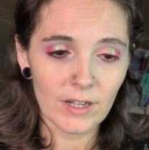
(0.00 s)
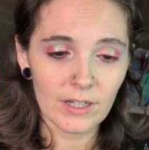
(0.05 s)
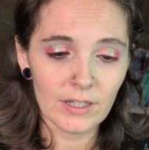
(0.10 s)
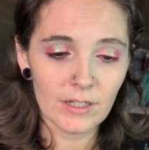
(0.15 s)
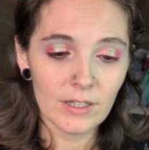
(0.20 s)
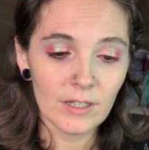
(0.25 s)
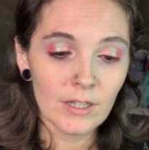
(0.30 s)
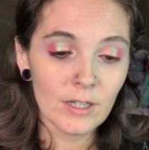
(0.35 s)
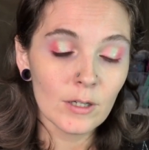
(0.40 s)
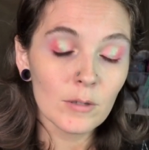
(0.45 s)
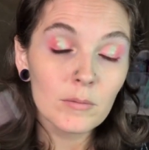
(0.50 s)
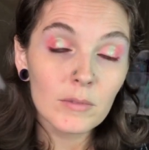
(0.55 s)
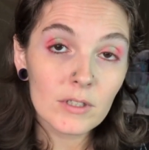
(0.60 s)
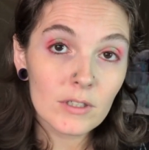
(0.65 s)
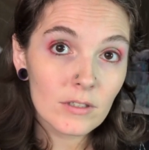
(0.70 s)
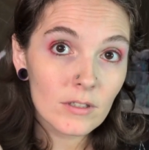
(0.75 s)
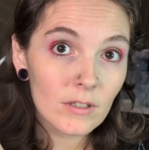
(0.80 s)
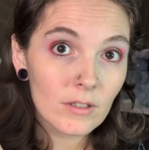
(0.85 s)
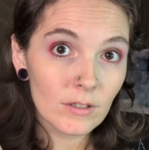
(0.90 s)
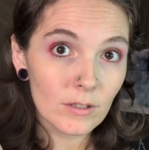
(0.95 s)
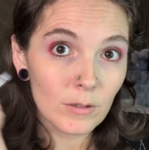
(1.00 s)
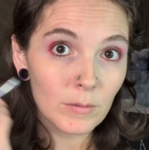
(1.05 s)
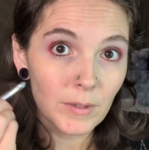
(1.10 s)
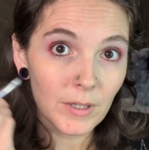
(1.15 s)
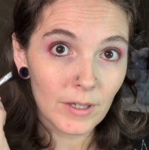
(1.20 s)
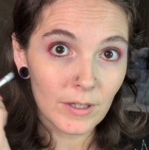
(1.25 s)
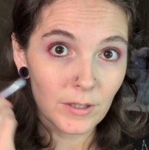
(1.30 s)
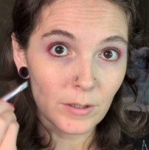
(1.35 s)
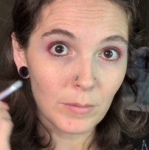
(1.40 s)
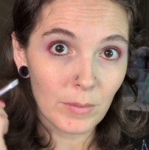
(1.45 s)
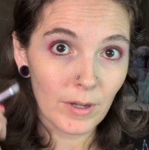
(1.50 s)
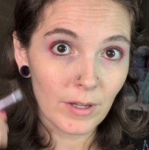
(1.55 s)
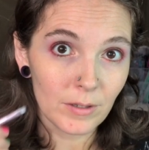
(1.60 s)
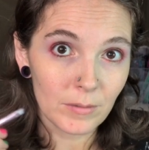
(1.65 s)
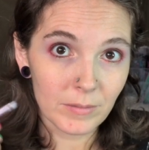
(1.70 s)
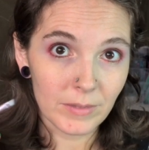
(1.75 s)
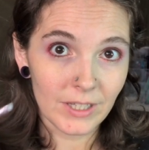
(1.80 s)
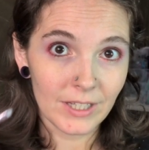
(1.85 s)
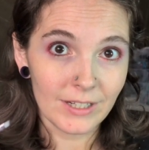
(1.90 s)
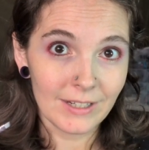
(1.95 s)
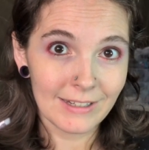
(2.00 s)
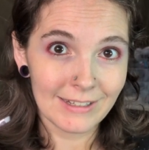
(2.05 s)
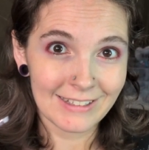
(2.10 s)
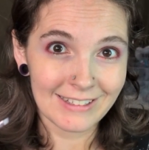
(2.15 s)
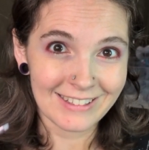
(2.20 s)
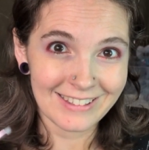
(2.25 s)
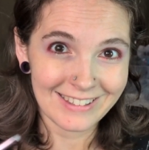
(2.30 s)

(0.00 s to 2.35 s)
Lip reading: fine, just a little bit on the bottom lid.